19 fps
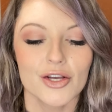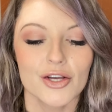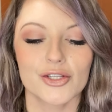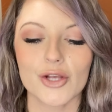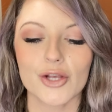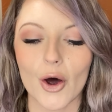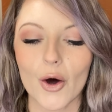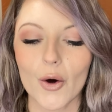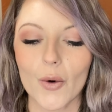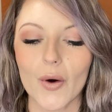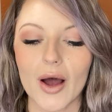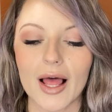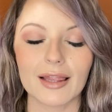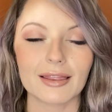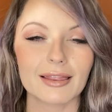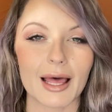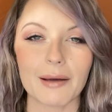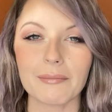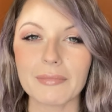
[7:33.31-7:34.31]
So
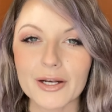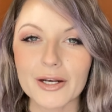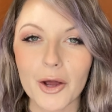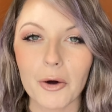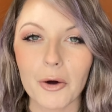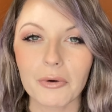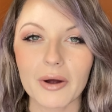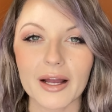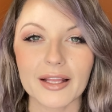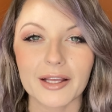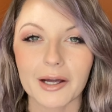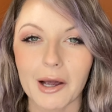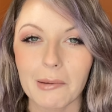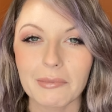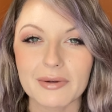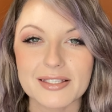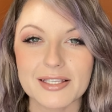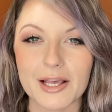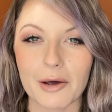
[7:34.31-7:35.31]
let me know in the
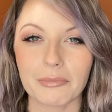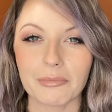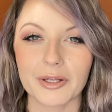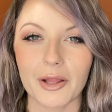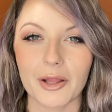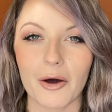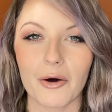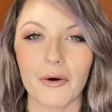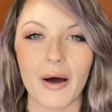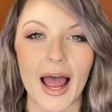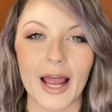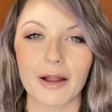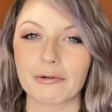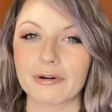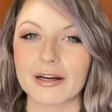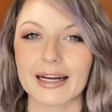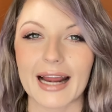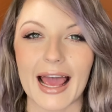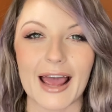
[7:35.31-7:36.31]
comments down below. I
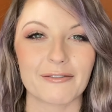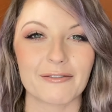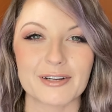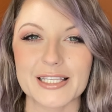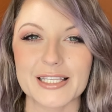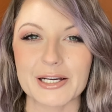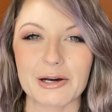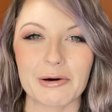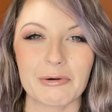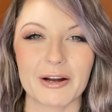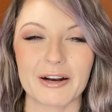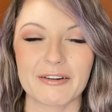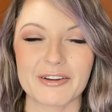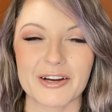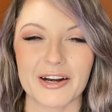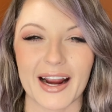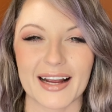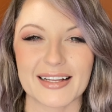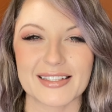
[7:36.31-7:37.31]
read every single one of
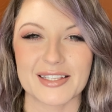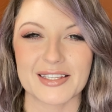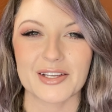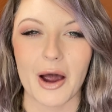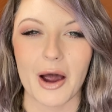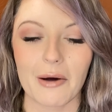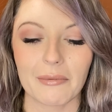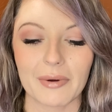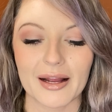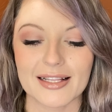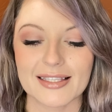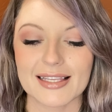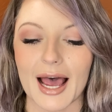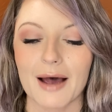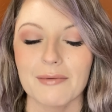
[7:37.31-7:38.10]
your guys' comments.